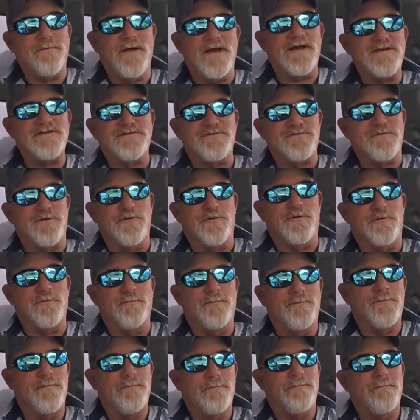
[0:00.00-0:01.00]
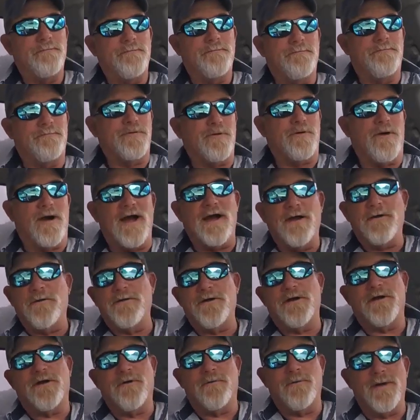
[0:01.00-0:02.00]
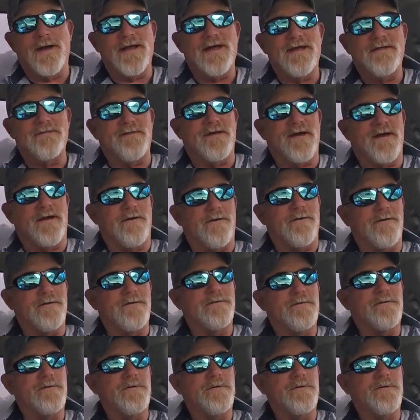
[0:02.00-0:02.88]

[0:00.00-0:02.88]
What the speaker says: restroom prior to going in there,